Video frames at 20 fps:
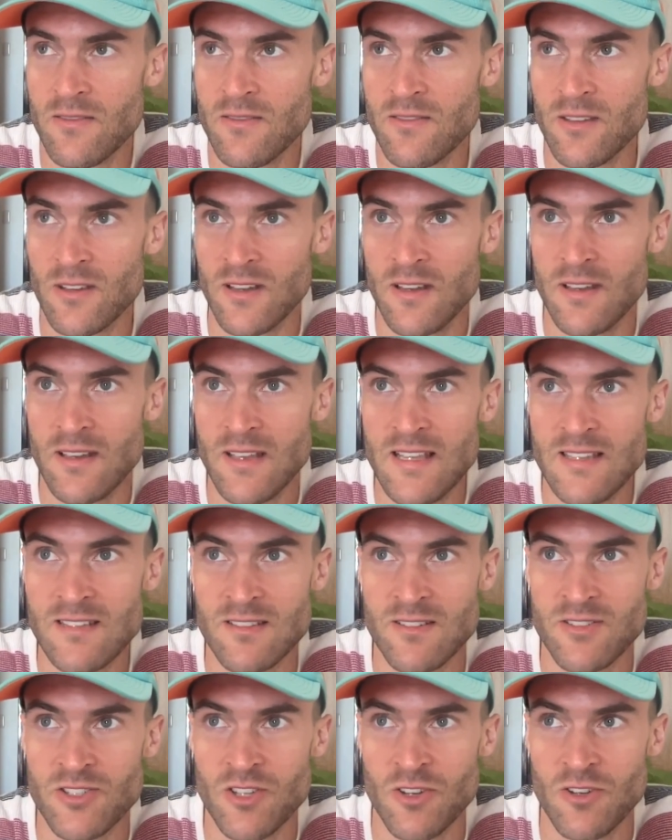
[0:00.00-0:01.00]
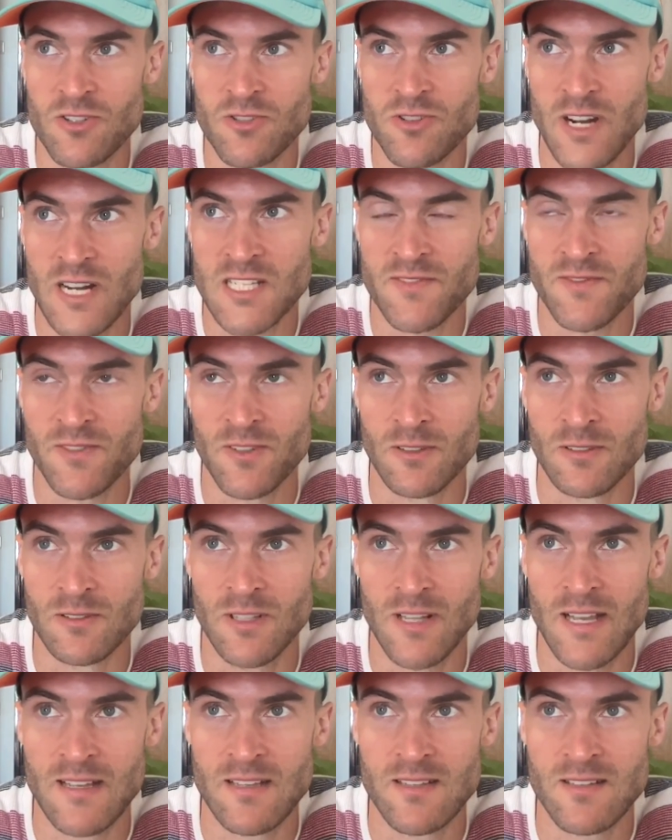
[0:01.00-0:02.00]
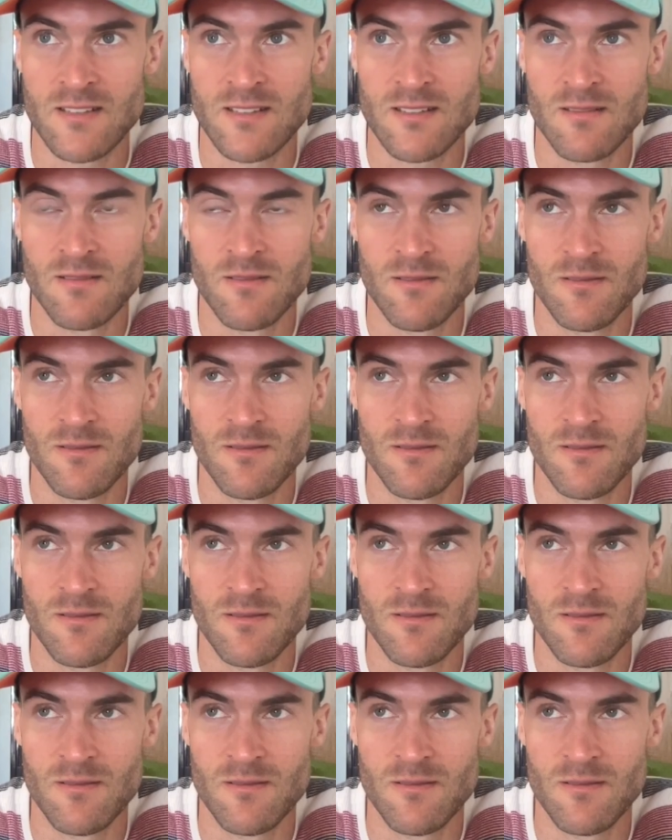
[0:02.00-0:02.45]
that isn't so stressful as